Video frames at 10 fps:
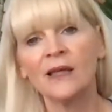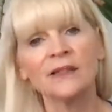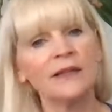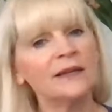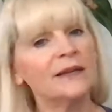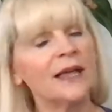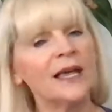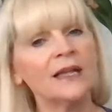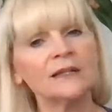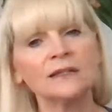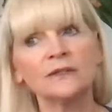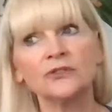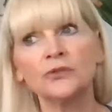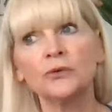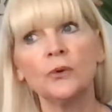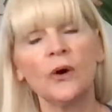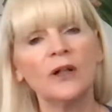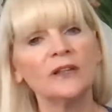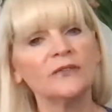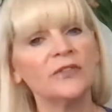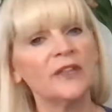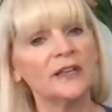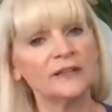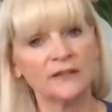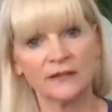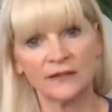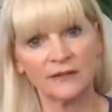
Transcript: They did not do all of this